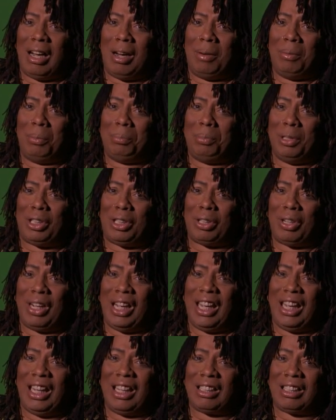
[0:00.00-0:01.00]
gonna beat your
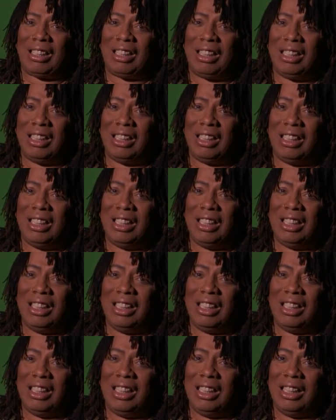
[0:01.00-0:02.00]
ass.
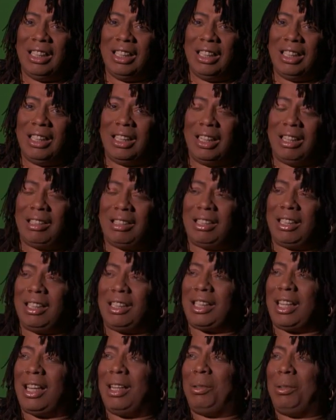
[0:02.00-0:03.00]
I said,
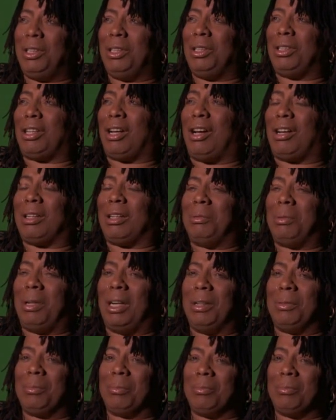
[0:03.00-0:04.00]
Charlie, what are you talking
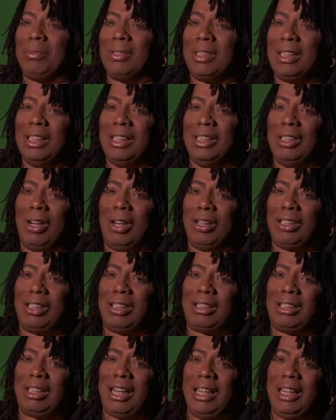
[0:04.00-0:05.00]
about? No,
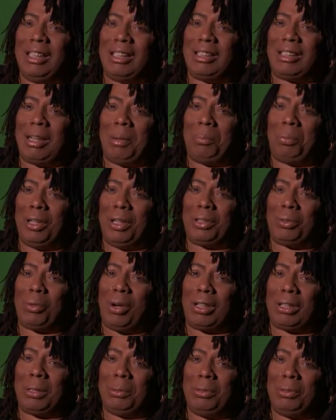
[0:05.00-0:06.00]
just say Prince
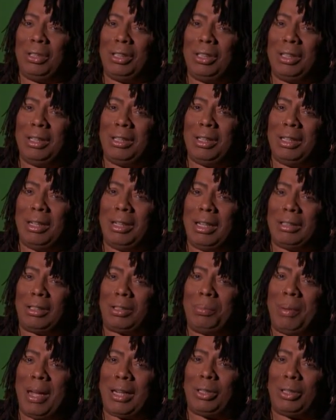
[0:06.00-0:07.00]
walked up to you and
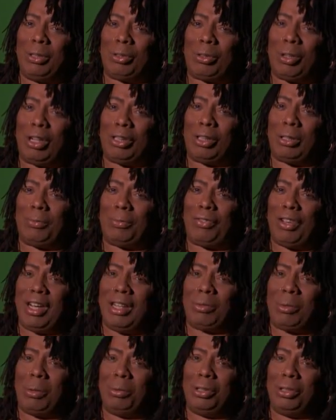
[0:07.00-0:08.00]
smacked you across your
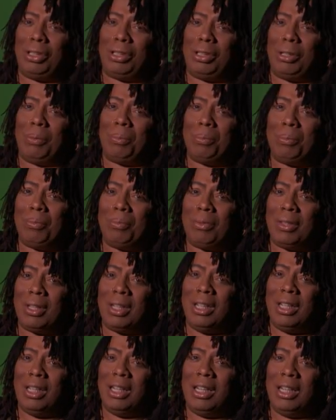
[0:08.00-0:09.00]
face. What would you do?
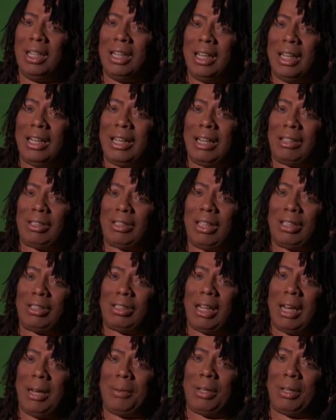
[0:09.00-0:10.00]
And I said, the
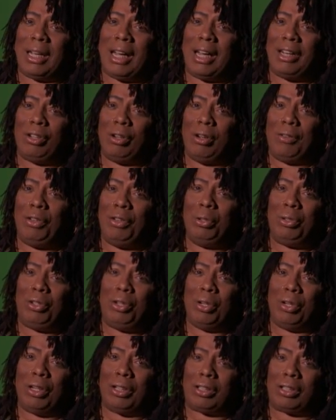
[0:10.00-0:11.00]
same thing I'd do if you
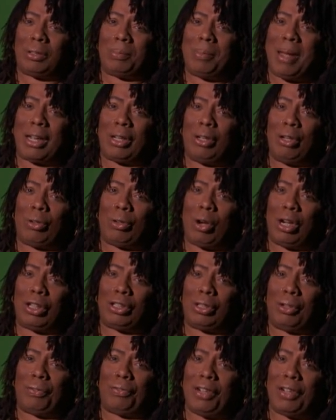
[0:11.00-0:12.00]
do it, smack you
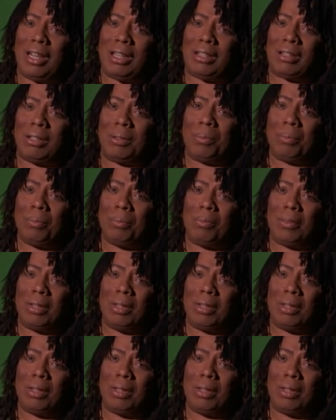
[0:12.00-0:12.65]
across your face.